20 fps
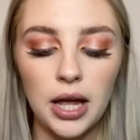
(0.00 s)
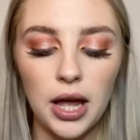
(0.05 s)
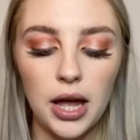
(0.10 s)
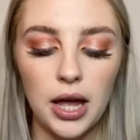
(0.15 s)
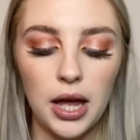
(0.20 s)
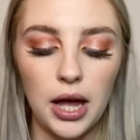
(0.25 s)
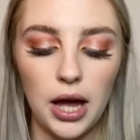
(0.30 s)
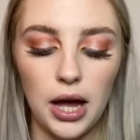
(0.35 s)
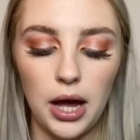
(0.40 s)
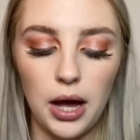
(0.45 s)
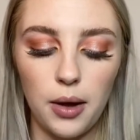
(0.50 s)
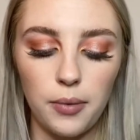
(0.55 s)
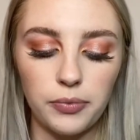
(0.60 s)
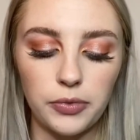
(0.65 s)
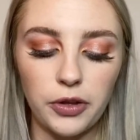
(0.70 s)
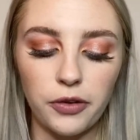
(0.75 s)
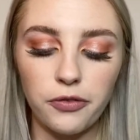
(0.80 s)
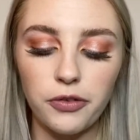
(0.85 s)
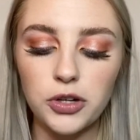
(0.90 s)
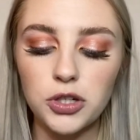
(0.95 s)
The
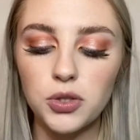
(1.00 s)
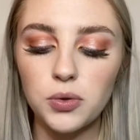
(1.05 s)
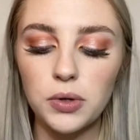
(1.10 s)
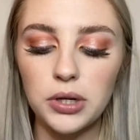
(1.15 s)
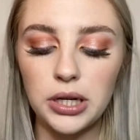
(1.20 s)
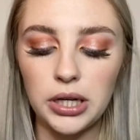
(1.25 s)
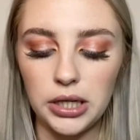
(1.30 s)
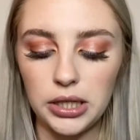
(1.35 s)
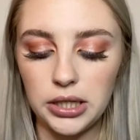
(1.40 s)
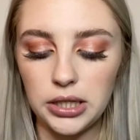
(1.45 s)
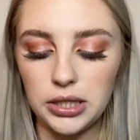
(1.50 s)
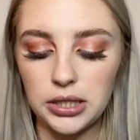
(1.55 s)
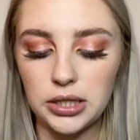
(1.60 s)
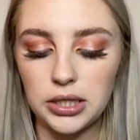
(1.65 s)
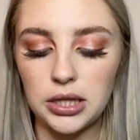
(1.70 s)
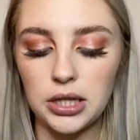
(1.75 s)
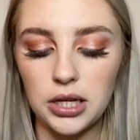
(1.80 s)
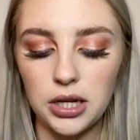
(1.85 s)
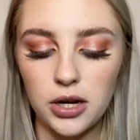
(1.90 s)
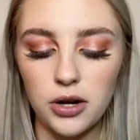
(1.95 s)
first one is
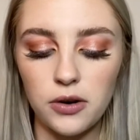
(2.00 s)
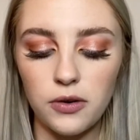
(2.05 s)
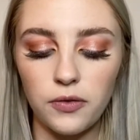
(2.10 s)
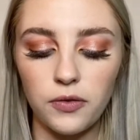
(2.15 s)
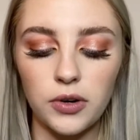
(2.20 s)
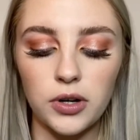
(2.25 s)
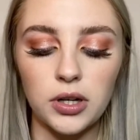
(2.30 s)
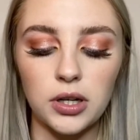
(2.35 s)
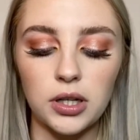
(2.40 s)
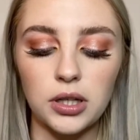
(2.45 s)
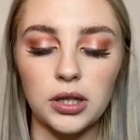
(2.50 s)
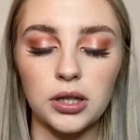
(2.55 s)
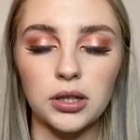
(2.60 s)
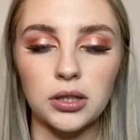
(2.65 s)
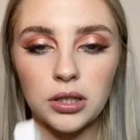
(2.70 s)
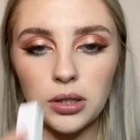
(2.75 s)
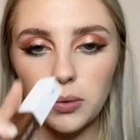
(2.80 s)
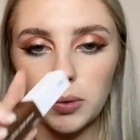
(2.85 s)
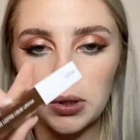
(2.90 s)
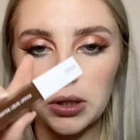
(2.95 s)
the Ofra
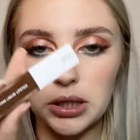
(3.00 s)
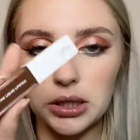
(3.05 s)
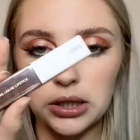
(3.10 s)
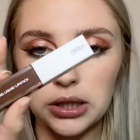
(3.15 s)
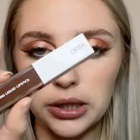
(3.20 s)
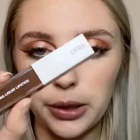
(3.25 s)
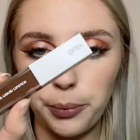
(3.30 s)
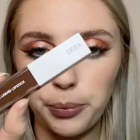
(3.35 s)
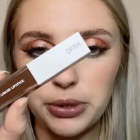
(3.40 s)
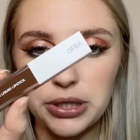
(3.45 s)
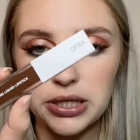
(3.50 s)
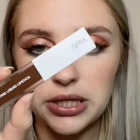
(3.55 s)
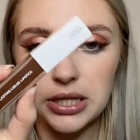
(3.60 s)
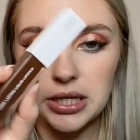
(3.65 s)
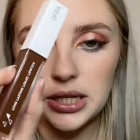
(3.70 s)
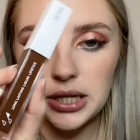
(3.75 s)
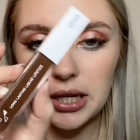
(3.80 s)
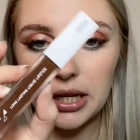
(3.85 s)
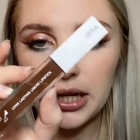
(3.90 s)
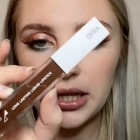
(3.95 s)
liquid
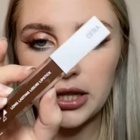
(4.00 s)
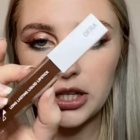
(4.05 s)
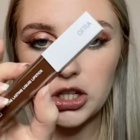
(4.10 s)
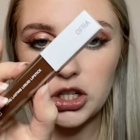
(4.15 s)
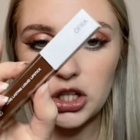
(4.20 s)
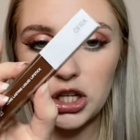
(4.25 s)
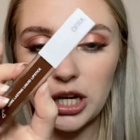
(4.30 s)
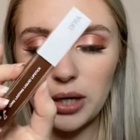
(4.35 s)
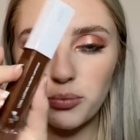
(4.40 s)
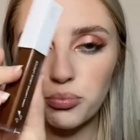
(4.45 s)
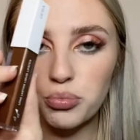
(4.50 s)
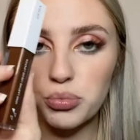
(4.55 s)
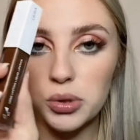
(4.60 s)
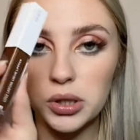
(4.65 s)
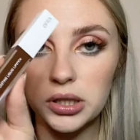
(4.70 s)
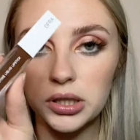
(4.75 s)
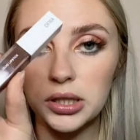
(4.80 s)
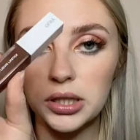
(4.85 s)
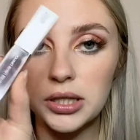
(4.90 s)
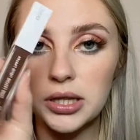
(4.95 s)
lipstick in the shade
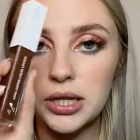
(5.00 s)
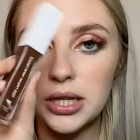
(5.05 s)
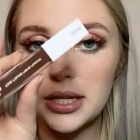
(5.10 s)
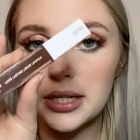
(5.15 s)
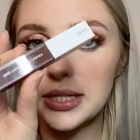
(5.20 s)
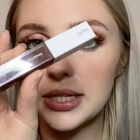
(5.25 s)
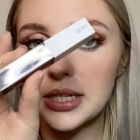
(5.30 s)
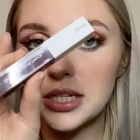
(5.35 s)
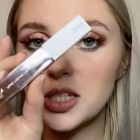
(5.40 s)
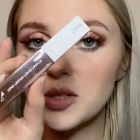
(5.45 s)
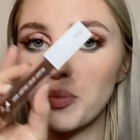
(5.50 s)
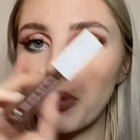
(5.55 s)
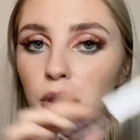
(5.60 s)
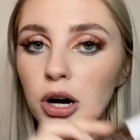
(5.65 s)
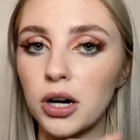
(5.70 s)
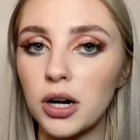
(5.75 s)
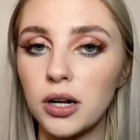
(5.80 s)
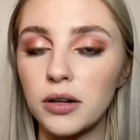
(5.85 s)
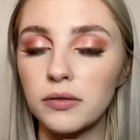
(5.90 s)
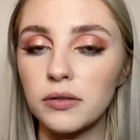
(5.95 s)
Brooklyn. This is part
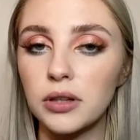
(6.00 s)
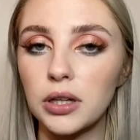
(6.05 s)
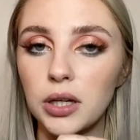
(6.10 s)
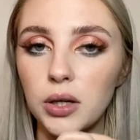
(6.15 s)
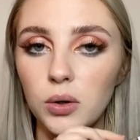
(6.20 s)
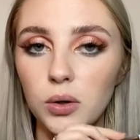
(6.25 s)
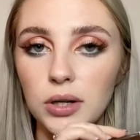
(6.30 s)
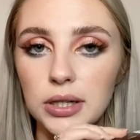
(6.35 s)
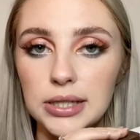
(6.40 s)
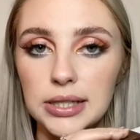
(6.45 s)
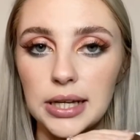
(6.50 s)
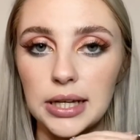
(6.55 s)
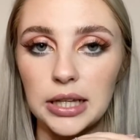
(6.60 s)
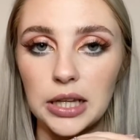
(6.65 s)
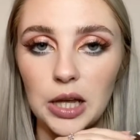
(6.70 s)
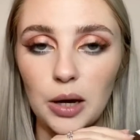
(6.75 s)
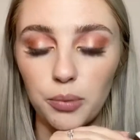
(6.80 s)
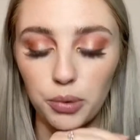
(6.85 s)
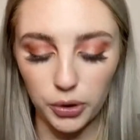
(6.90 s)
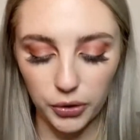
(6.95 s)
of Leora's
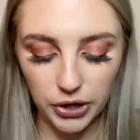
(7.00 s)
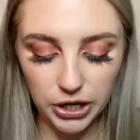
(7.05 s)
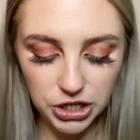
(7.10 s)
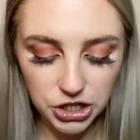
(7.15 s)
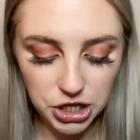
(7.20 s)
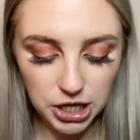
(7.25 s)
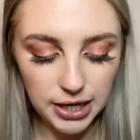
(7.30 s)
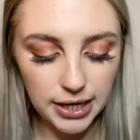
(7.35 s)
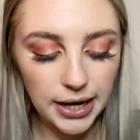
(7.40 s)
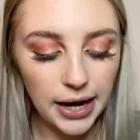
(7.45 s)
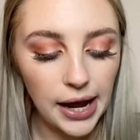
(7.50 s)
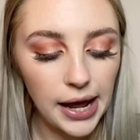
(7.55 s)
collaboration.